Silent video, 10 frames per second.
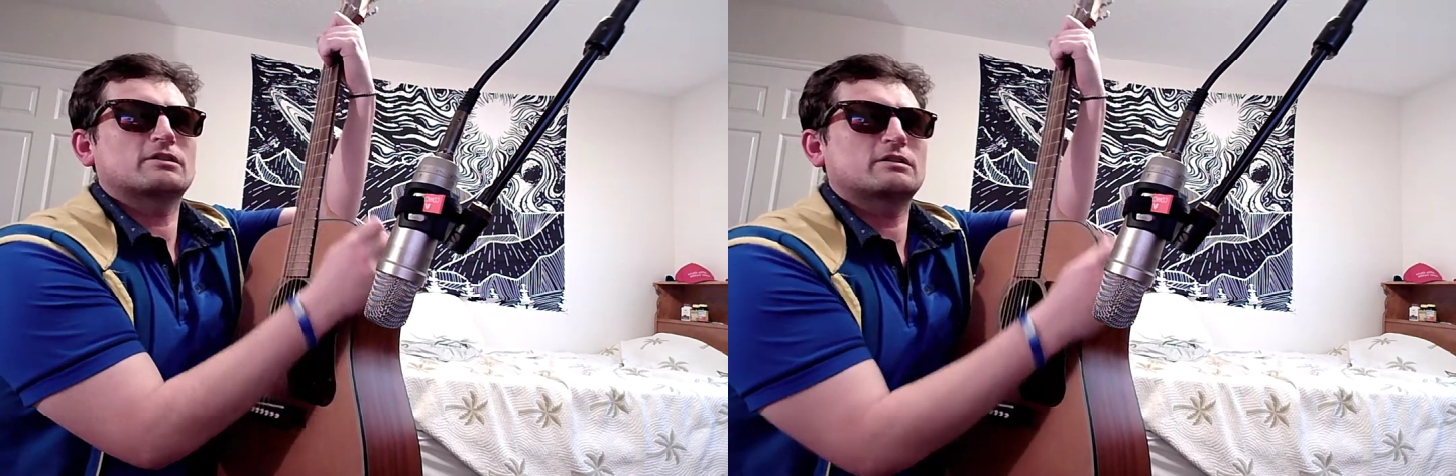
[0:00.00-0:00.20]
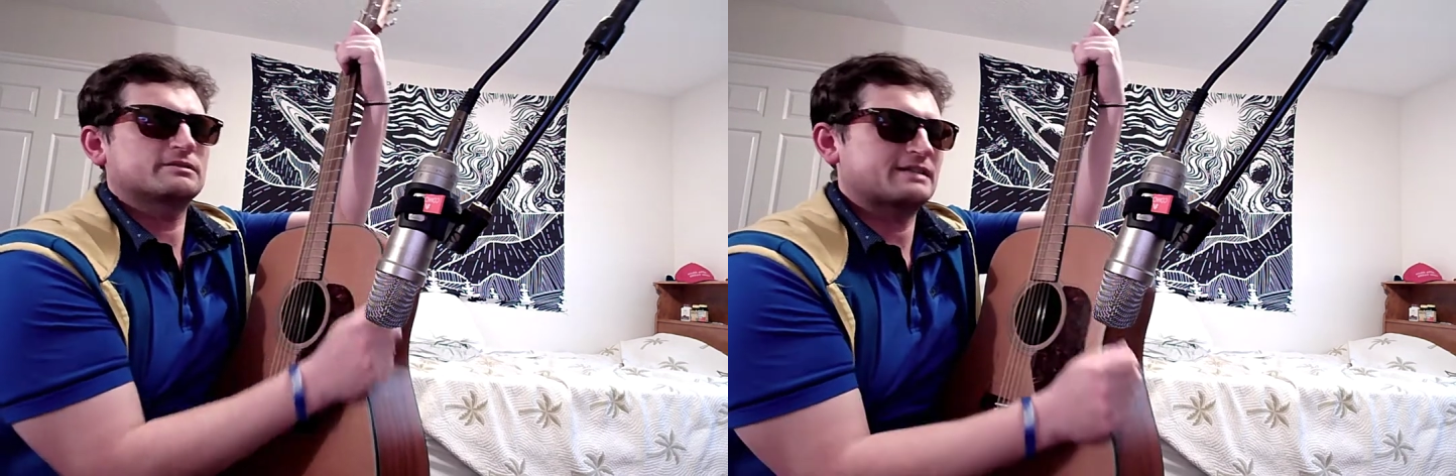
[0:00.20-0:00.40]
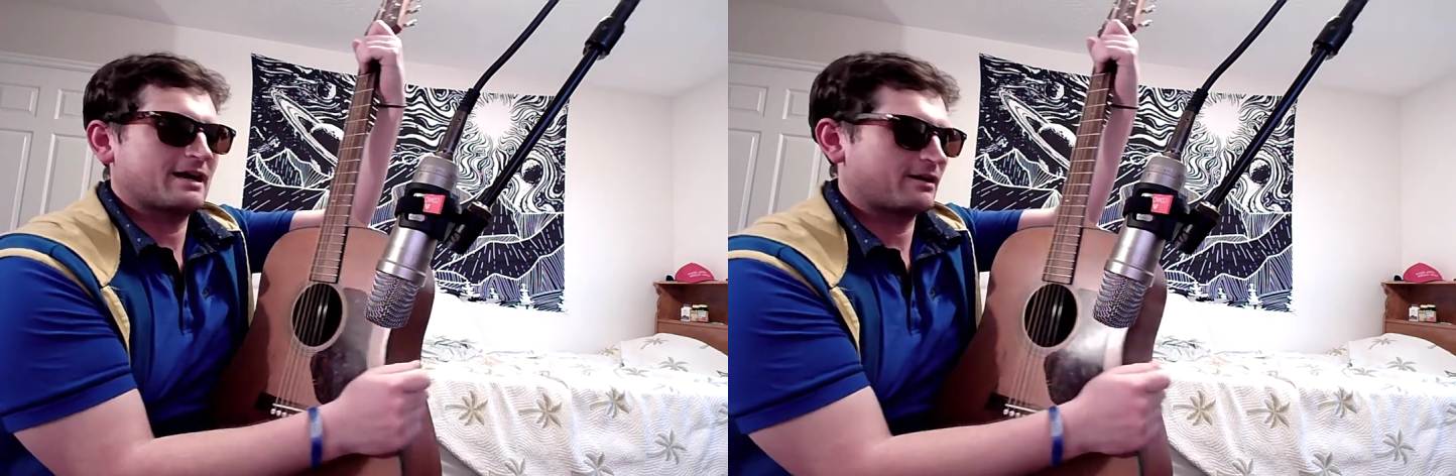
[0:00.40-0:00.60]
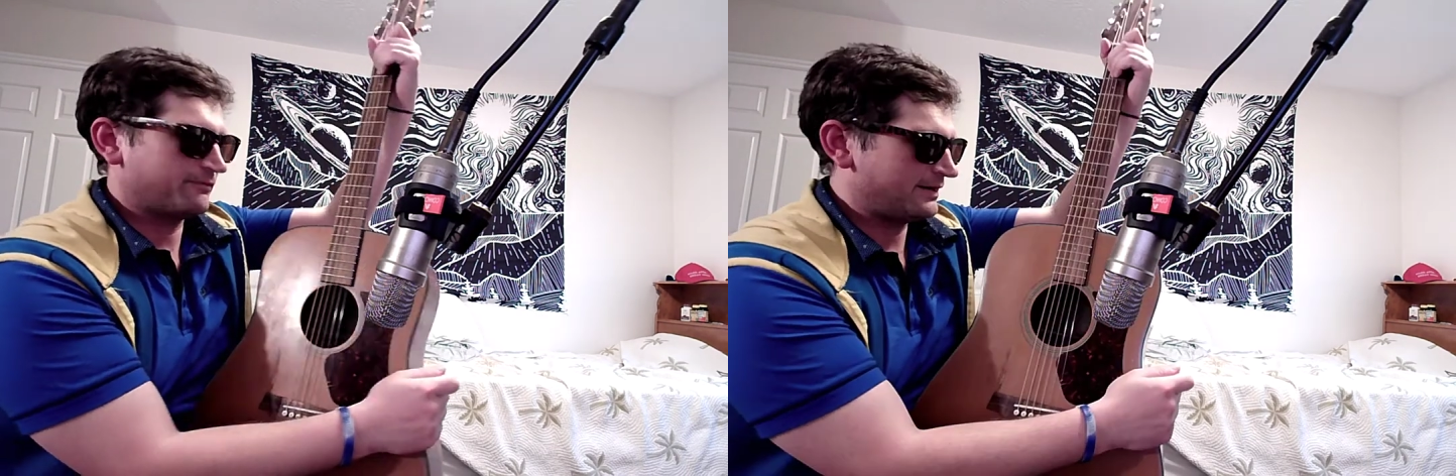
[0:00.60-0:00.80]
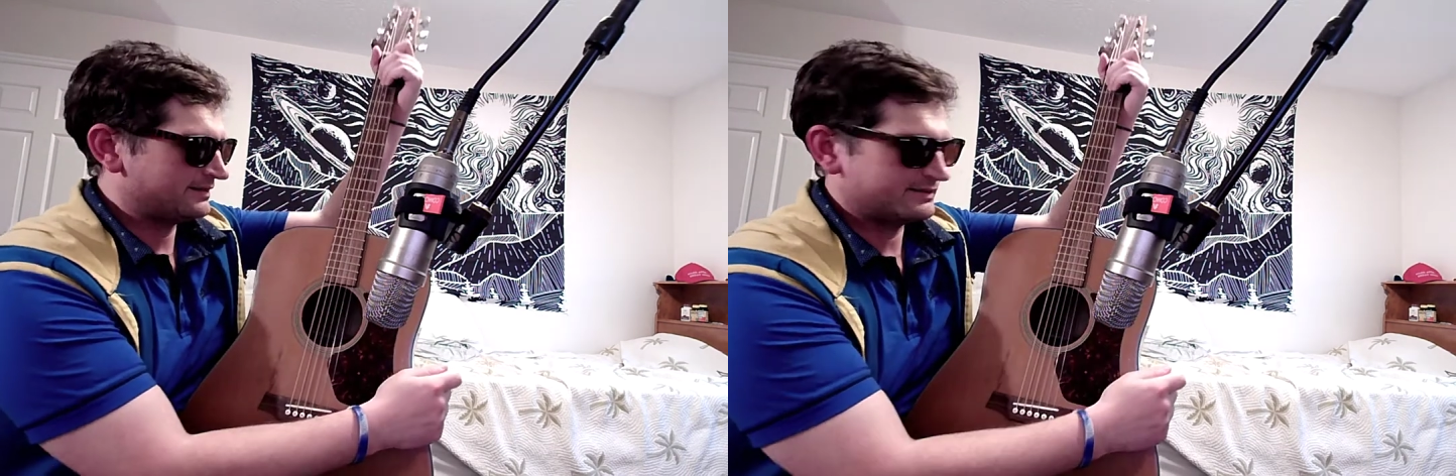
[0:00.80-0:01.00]

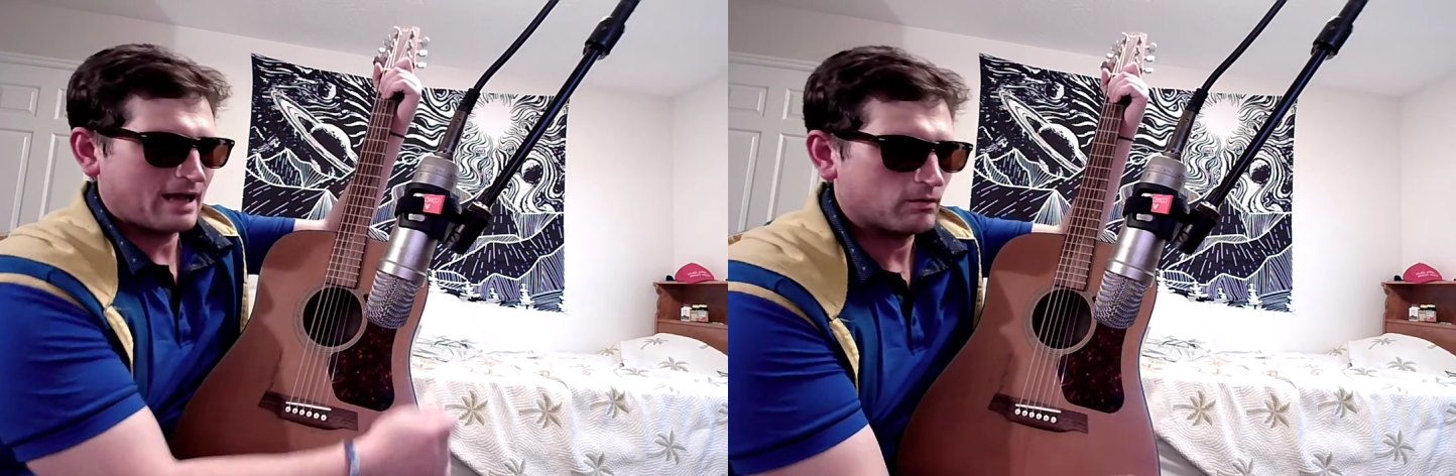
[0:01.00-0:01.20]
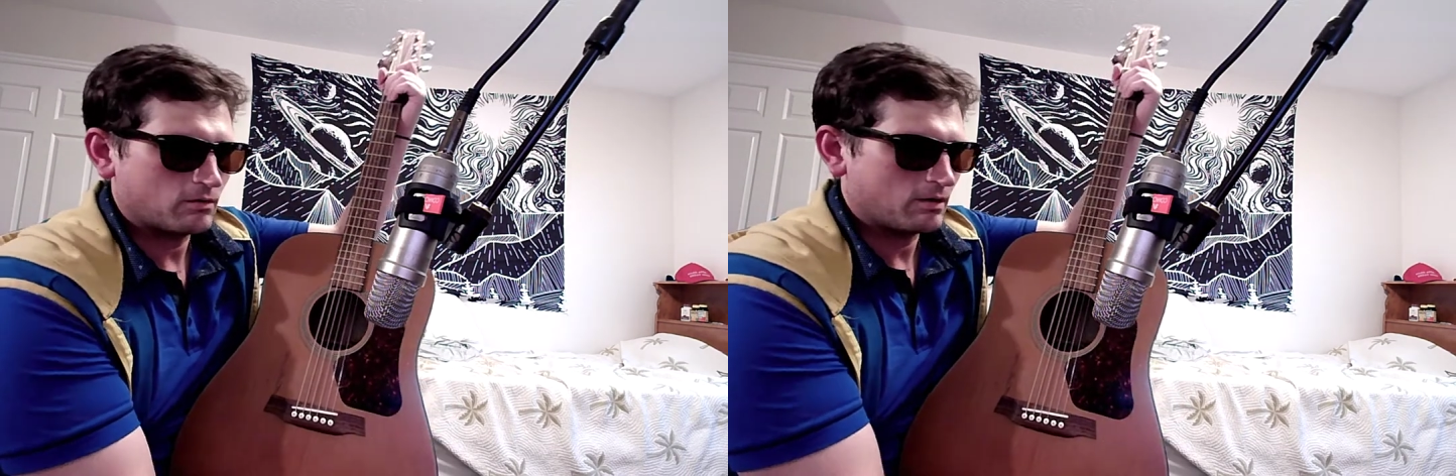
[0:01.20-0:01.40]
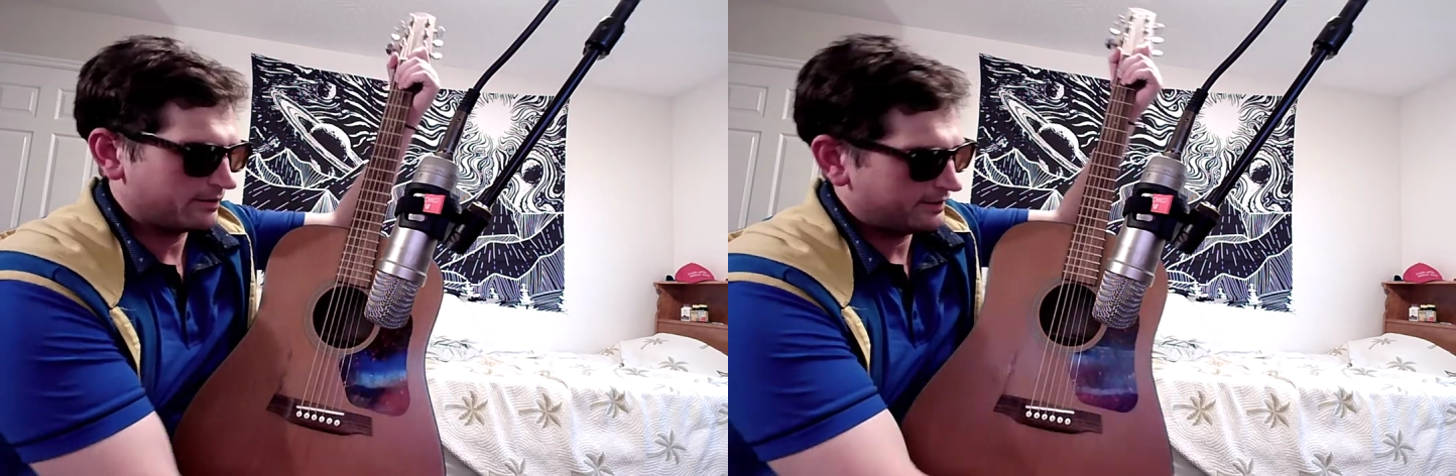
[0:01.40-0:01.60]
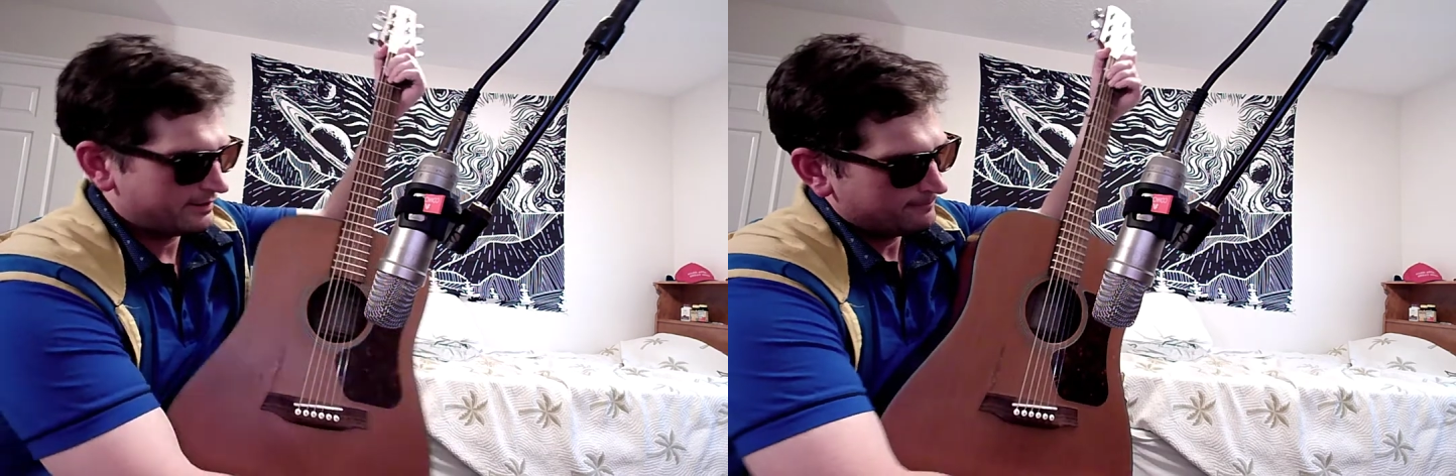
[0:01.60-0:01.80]
sacrifice sound quality.